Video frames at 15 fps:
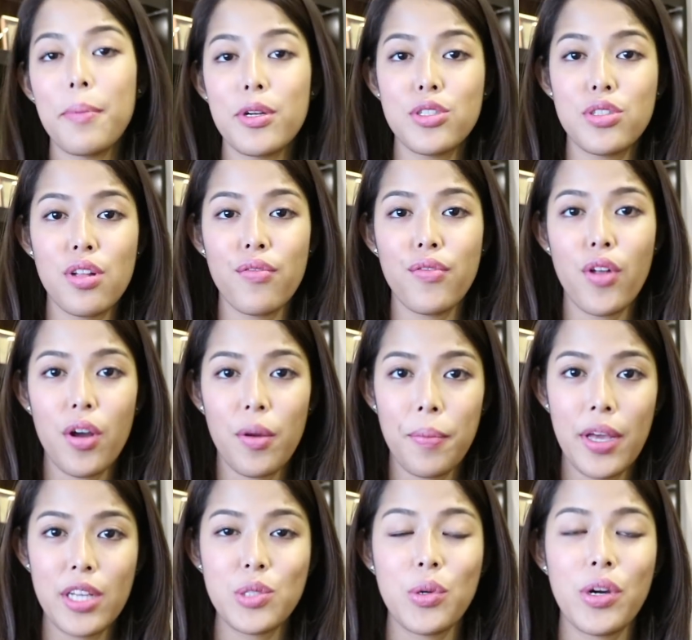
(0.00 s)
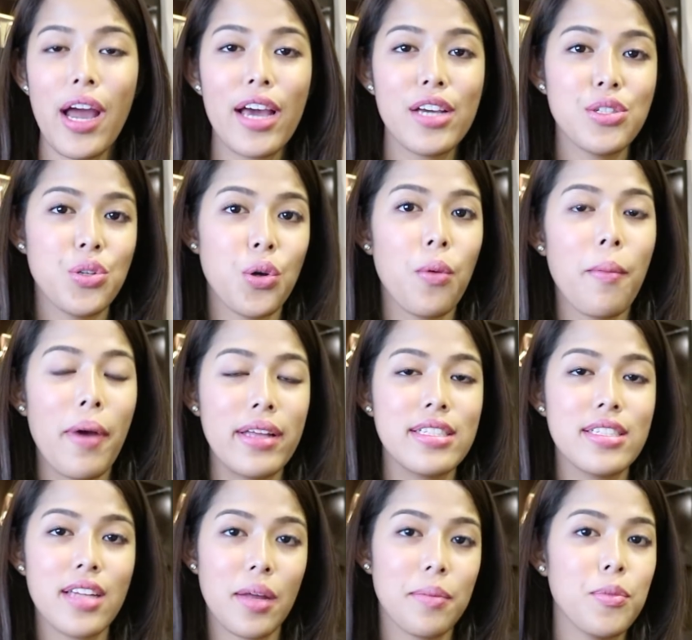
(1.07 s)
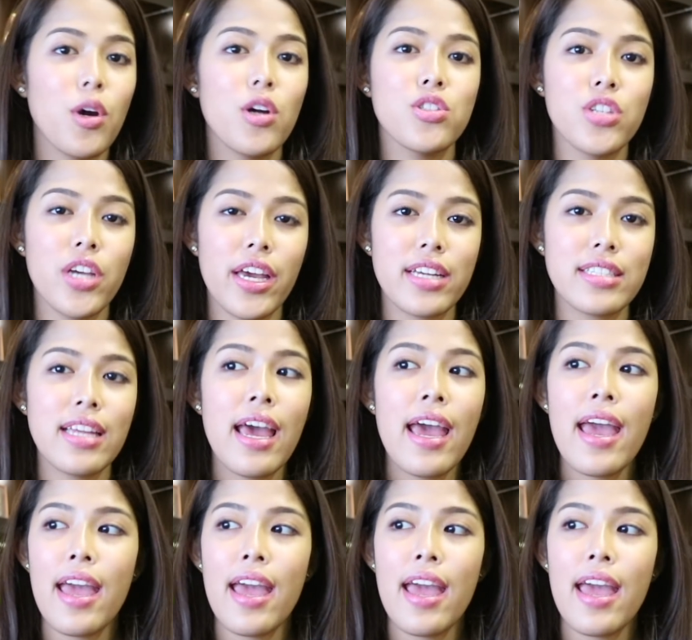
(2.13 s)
personal vlog page where I show my design projects.